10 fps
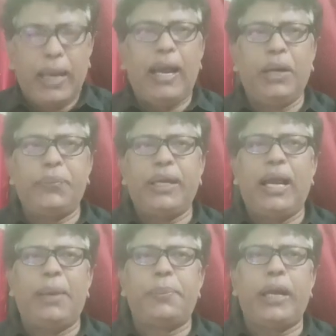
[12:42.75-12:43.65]
and we
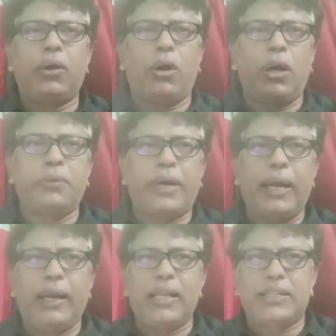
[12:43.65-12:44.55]
have Bengal
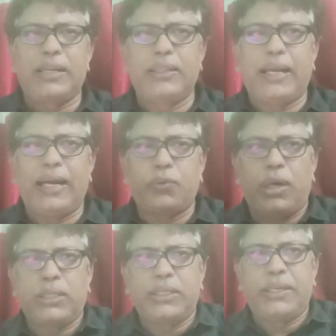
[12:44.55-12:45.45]
violence that
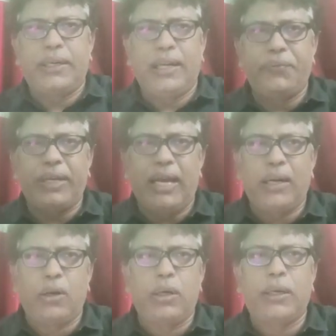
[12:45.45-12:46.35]
was written. We had
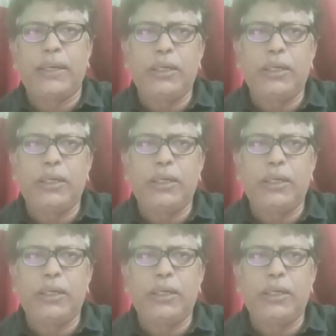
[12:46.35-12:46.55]
already